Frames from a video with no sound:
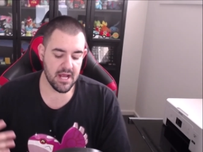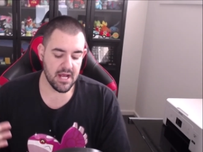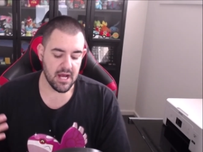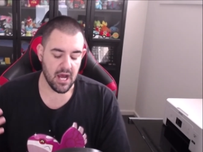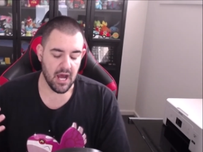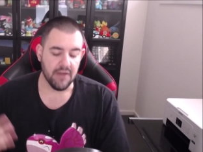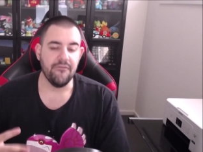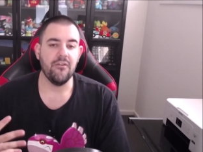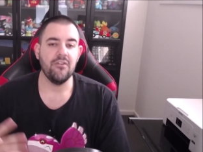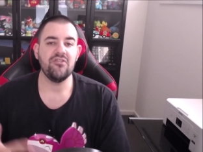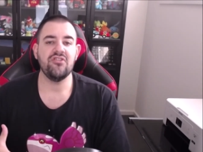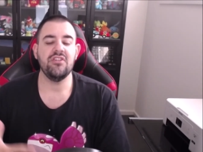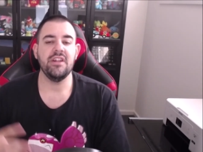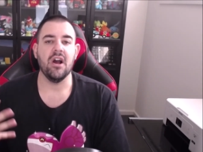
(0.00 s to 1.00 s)

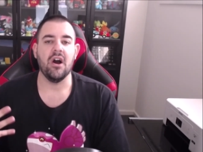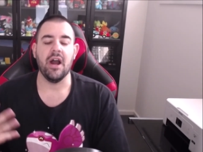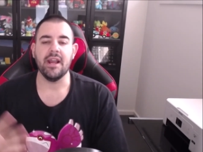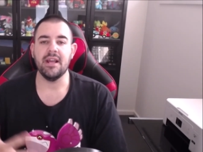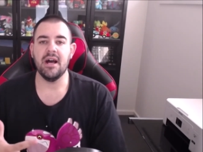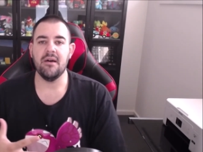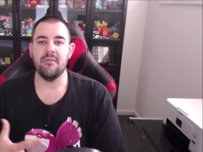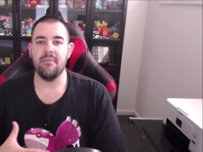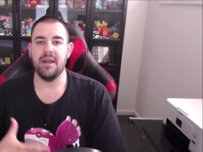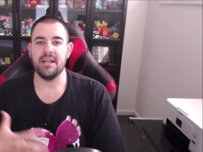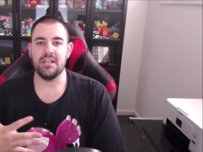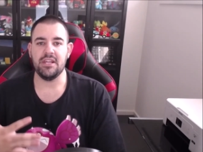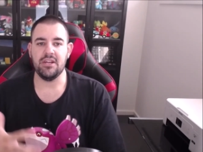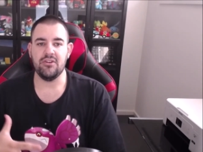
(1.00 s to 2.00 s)
unfortunately I can't
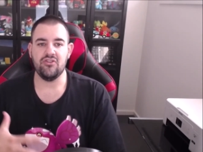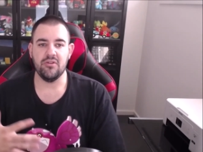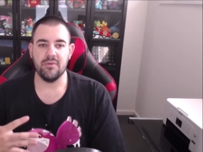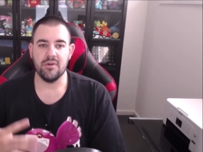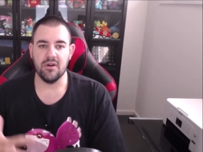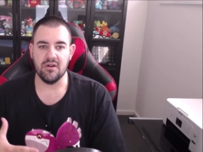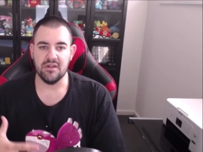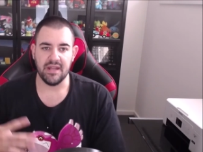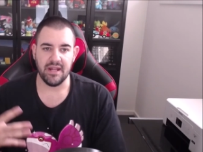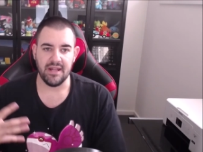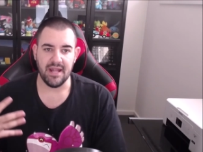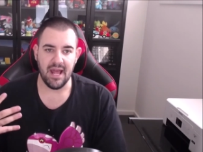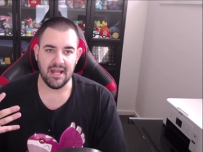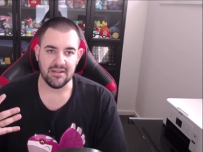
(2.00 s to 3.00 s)
make YouTube content
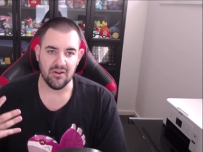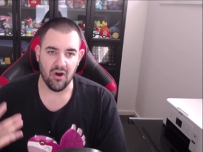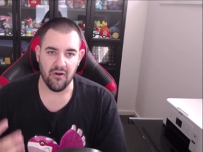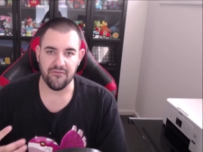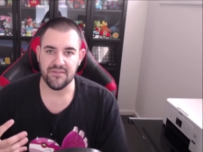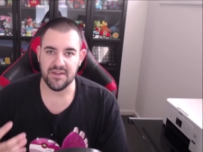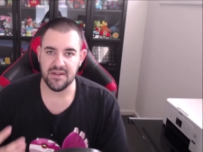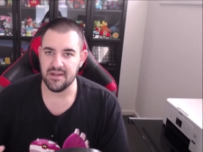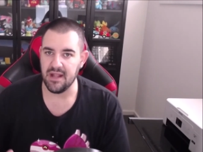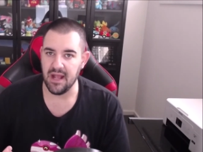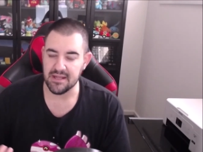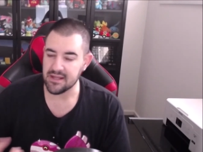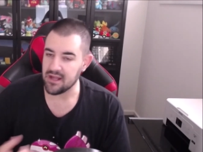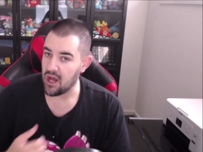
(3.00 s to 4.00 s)
as often
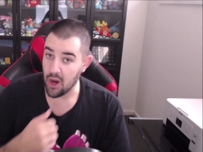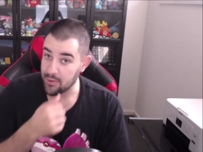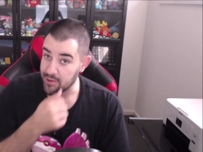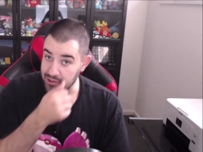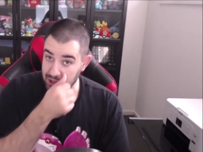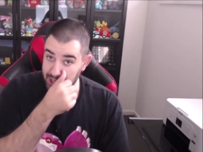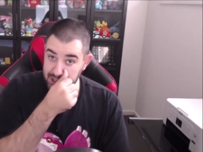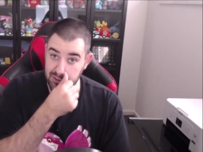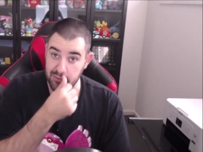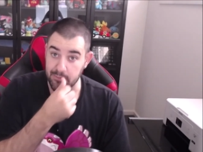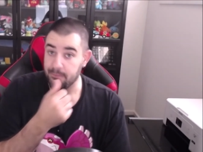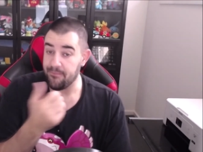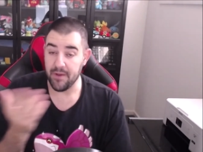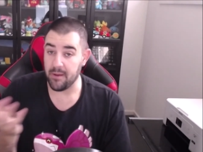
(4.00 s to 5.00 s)
as I would like to.
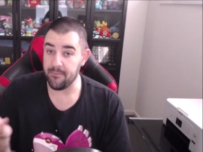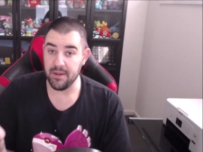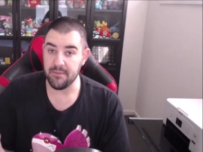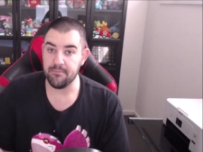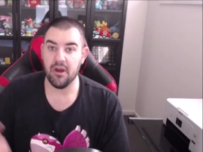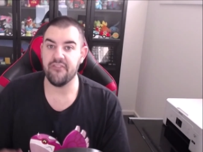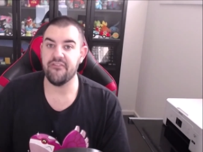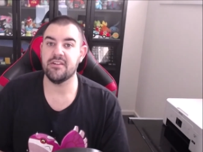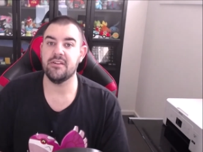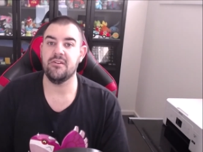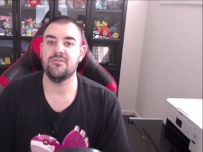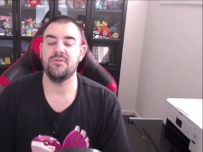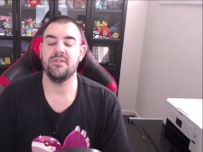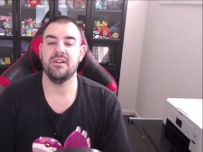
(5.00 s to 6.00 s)
I'm being perfectly
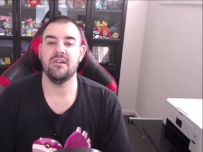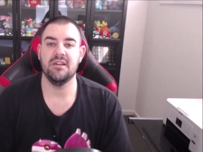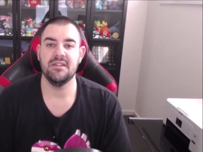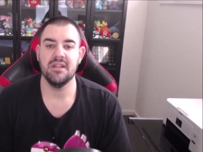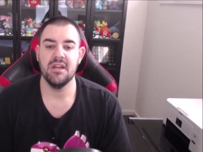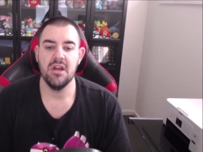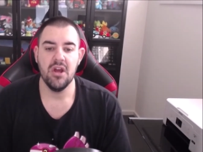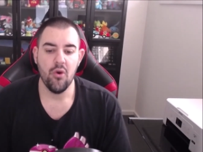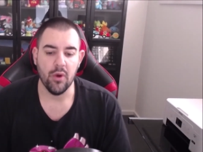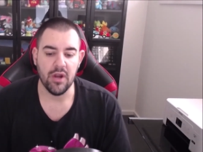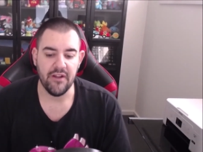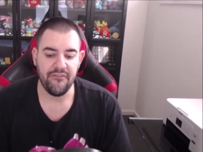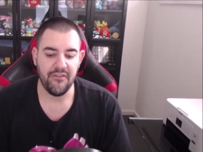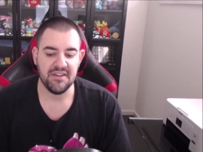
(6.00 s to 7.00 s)
honest with you guys. When
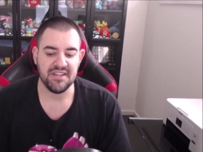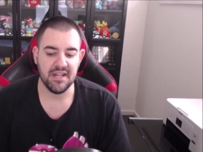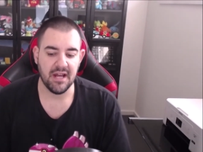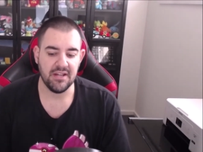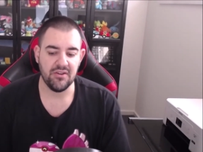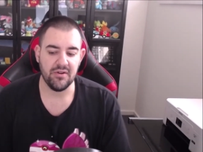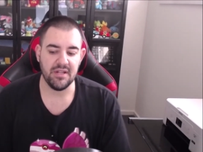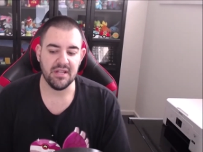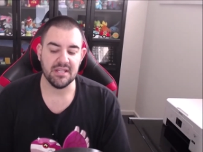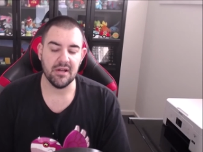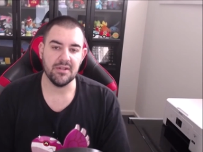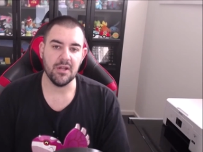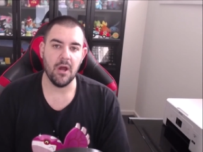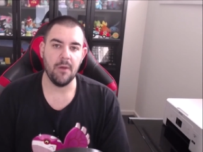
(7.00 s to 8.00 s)
I first started doing this, I
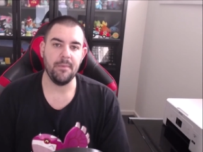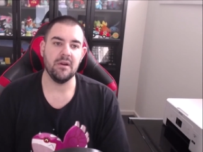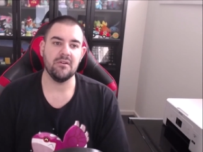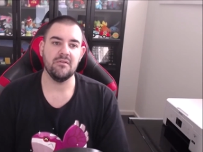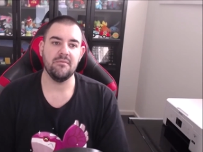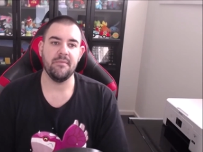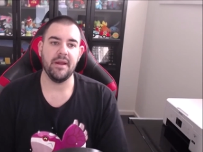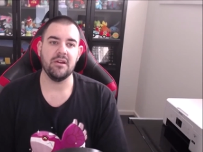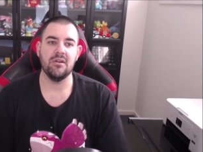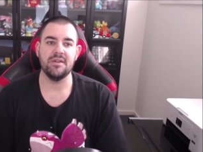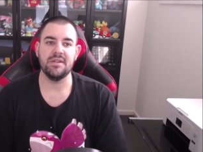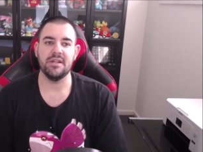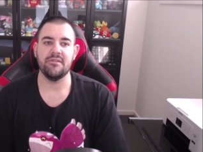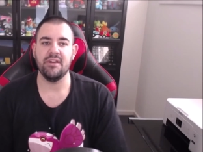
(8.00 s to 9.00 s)
was hoping I could make
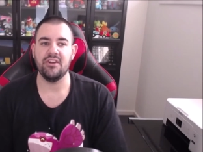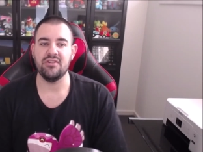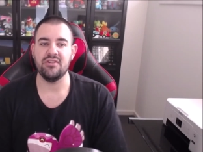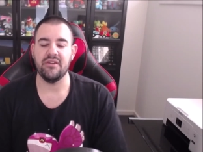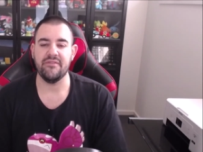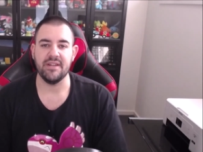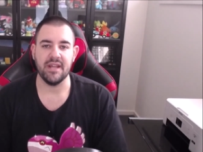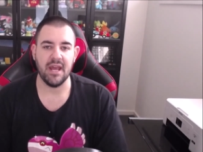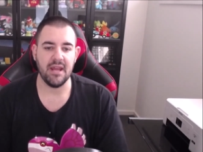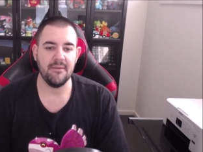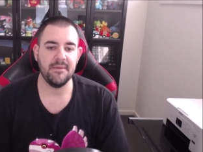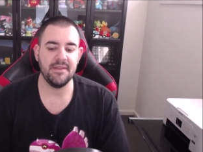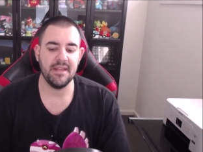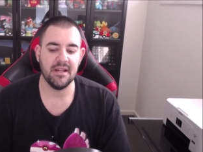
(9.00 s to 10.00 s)
content creation every day,
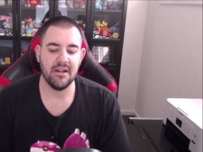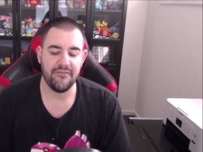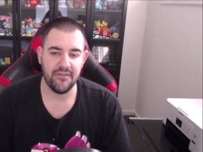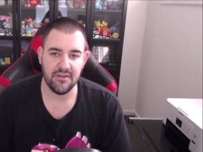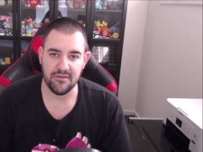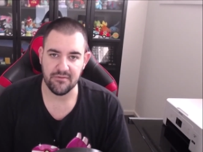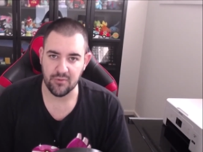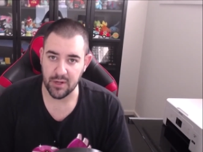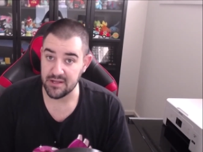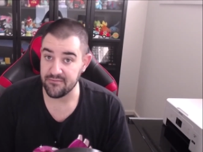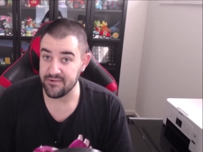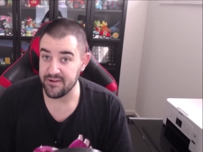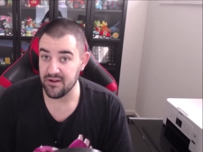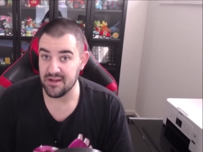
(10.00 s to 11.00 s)
but then I quickly
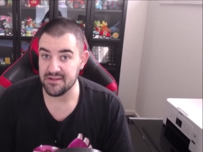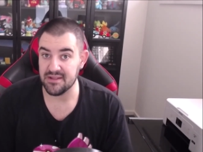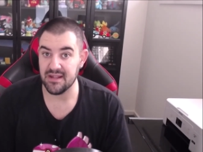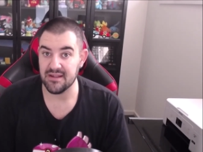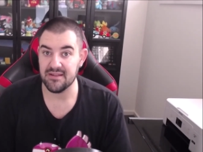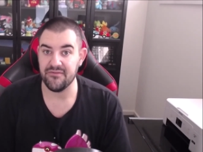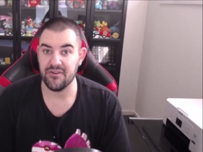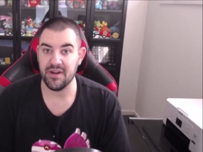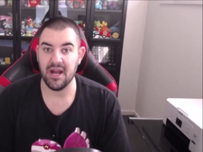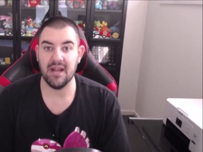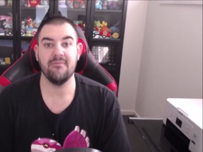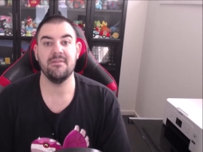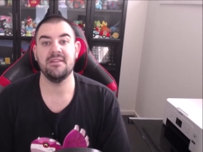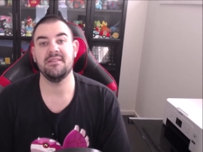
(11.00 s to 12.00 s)
realized that that's a very
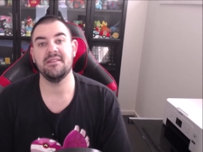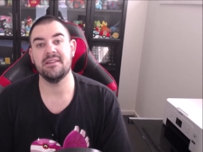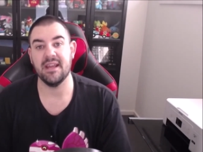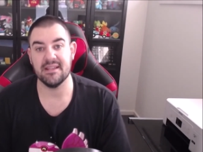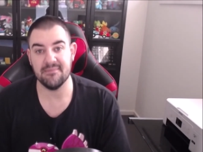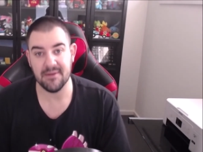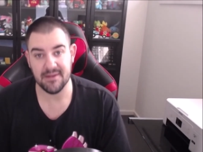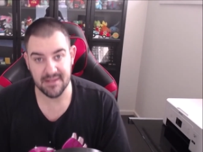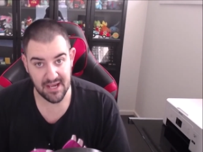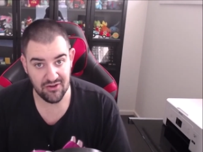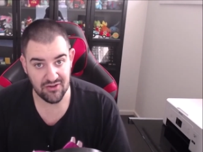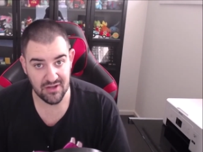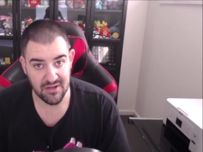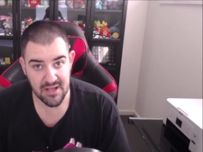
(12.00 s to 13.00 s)
unrealistic
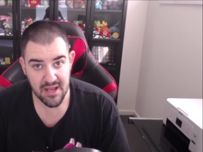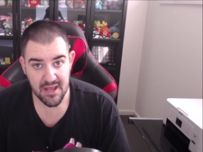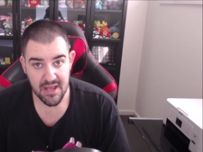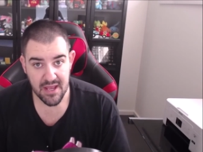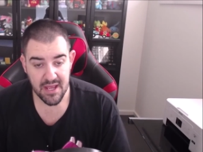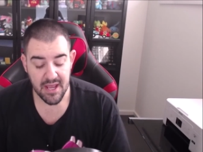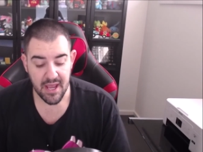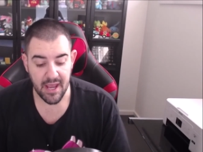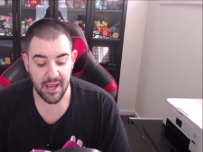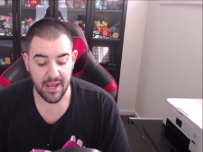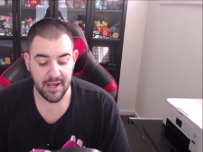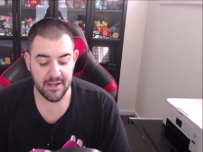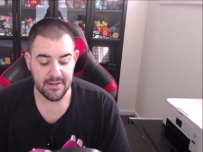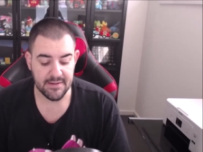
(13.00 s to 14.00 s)
expectation.
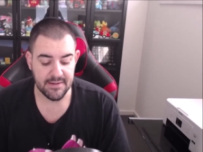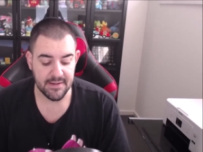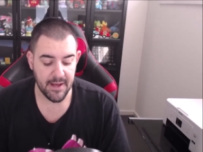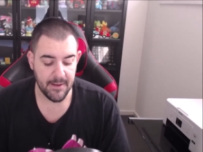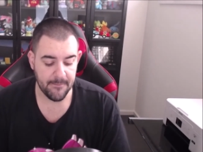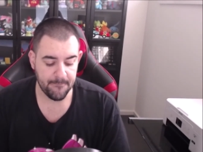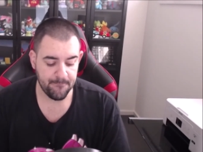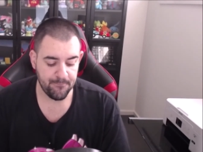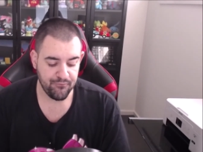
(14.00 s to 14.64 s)
And, um,